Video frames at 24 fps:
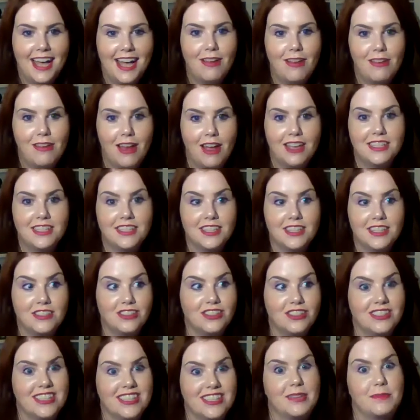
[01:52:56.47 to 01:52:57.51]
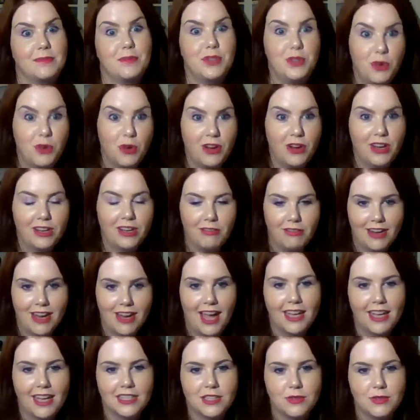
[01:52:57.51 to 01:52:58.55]
how Lysa is just like purely
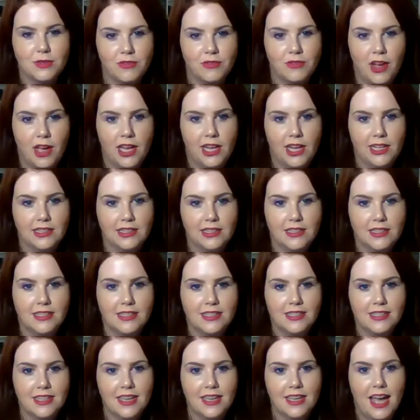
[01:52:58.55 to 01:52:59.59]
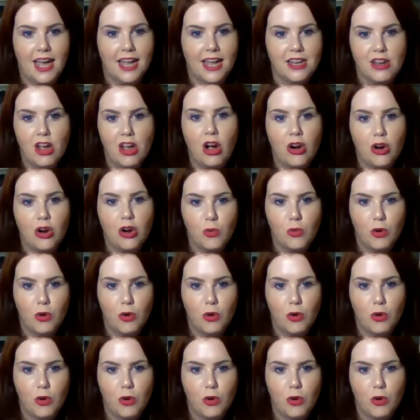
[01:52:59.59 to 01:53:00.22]
reacts with violence and not